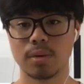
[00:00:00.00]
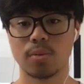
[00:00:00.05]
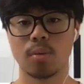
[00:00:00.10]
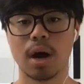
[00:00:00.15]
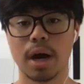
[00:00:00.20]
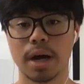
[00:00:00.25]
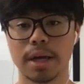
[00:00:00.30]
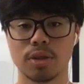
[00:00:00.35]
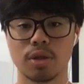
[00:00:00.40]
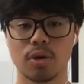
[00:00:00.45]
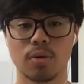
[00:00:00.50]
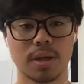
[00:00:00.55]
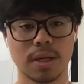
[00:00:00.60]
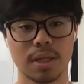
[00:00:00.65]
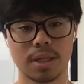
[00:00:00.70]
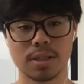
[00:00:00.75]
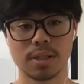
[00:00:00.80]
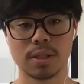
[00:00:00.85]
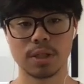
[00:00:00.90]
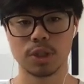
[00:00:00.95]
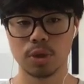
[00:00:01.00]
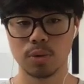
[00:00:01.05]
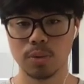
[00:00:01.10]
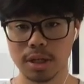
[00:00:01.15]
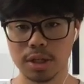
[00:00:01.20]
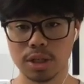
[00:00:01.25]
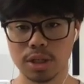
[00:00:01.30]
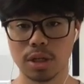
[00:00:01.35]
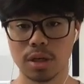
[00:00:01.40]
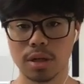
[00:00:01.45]
what I do in his
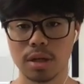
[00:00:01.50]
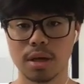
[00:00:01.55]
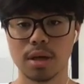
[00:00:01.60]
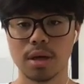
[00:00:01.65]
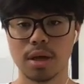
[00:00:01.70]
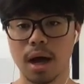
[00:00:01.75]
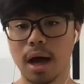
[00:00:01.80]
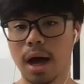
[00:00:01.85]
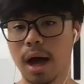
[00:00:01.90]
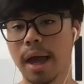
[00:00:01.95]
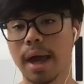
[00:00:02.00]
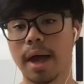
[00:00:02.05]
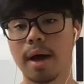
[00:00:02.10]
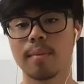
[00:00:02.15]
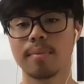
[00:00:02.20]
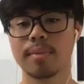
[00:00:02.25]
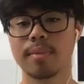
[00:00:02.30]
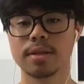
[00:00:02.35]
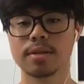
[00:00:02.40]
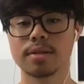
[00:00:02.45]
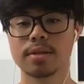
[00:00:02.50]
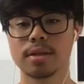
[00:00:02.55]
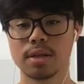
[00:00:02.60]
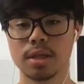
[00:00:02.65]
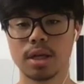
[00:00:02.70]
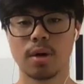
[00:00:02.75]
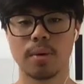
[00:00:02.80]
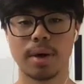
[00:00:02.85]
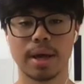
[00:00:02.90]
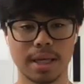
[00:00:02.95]
situation. I helped
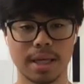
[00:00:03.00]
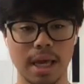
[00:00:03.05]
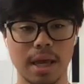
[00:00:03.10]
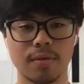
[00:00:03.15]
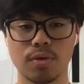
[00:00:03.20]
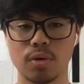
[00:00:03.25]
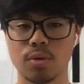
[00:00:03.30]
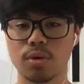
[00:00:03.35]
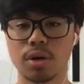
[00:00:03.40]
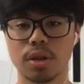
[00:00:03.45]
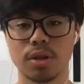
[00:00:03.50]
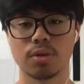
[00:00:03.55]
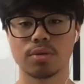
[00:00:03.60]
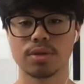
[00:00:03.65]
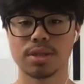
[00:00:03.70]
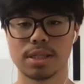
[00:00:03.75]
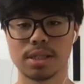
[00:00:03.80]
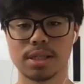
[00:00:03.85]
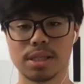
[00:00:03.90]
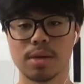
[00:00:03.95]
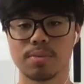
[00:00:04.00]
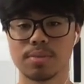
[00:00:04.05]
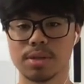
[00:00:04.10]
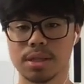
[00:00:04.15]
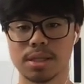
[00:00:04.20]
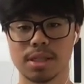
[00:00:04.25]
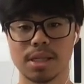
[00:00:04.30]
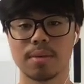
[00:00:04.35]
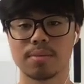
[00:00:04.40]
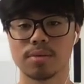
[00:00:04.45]
I gave you all of those tips
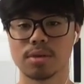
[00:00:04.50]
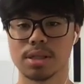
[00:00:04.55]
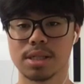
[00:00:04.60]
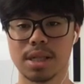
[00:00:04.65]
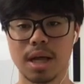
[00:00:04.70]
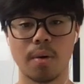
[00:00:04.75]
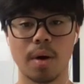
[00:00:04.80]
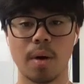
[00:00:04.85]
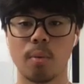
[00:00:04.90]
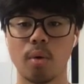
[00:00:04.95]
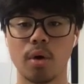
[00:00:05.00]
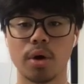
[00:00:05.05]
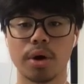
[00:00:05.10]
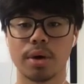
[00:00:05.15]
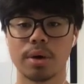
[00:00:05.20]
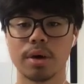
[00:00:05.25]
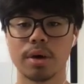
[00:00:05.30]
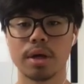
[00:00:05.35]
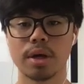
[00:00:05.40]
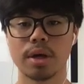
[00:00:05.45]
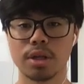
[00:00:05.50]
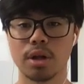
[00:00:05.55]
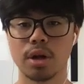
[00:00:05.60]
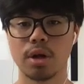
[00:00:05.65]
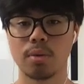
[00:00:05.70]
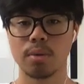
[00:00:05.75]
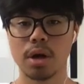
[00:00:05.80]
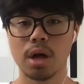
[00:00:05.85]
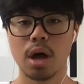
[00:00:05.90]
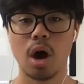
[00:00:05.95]
and steps because now I want
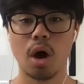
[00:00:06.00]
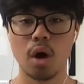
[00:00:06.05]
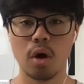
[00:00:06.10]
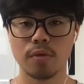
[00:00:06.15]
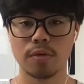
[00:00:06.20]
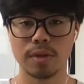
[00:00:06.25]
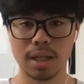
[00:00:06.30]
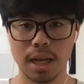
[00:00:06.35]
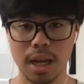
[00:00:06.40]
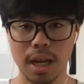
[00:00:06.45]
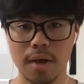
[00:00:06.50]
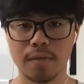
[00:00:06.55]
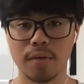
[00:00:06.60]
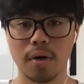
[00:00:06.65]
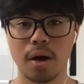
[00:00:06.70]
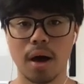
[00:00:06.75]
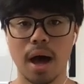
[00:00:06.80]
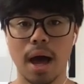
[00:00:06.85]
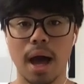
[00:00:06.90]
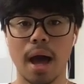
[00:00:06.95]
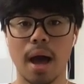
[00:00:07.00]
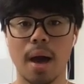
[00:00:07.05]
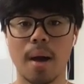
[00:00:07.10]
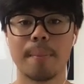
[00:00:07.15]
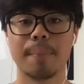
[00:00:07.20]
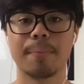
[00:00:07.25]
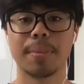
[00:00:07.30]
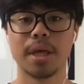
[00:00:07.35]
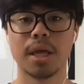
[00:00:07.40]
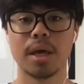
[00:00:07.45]
to, over deliver
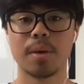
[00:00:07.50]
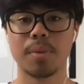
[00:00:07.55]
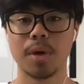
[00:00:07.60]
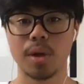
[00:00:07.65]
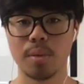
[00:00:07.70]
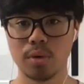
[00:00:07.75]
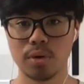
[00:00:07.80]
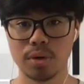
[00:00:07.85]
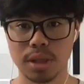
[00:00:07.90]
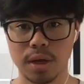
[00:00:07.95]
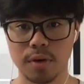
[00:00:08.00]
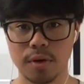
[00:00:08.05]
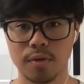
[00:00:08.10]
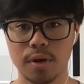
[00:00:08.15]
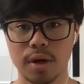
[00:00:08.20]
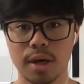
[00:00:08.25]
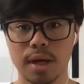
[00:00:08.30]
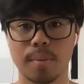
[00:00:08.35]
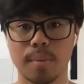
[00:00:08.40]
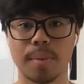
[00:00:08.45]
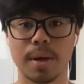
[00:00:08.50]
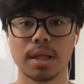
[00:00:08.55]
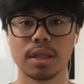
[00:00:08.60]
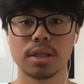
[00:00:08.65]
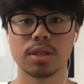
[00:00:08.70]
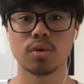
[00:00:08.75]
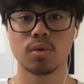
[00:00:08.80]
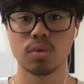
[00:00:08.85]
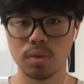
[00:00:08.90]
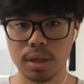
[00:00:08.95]
and be a bit more different compared
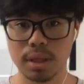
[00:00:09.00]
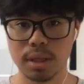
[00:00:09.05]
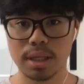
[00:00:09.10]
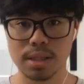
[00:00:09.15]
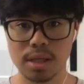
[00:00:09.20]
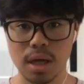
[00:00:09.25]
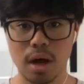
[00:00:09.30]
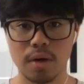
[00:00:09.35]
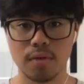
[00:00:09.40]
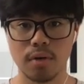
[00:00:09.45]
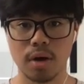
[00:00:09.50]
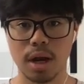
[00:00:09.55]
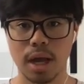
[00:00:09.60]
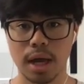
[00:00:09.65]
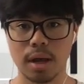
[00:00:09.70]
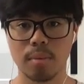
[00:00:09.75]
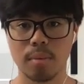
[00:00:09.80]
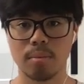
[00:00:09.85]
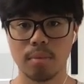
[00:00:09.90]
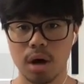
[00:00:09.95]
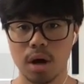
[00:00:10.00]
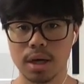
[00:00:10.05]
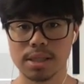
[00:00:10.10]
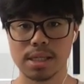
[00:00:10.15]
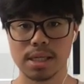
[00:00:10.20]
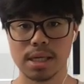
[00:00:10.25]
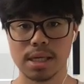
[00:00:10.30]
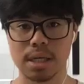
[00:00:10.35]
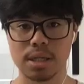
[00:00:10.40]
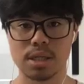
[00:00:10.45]
to all of these other like
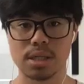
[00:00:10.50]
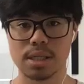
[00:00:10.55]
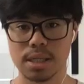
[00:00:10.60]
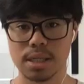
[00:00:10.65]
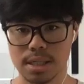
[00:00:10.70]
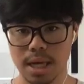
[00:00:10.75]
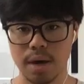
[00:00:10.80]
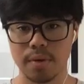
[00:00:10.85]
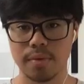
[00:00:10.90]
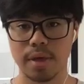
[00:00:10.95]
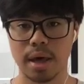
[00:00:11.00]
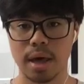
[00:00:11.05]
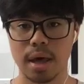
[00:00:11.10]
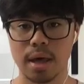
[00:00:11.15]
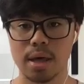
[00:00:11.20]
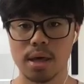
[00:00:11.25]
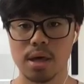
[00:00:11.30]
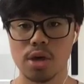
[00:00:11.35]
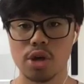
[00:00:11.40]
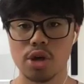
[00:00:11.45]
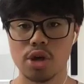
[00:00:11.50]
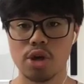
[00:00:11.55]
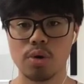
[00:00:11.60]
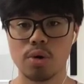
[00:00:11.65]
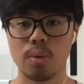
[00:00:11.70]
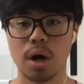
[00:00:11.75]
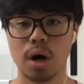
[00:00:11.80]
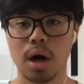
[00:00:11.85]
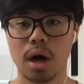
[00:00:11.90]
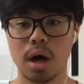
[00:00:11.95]
marketing agencies out there
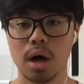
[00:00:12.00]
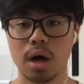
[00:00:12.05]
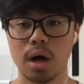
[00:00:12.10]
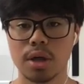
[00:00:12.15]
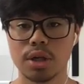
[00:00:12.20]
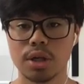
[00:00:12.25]
who are,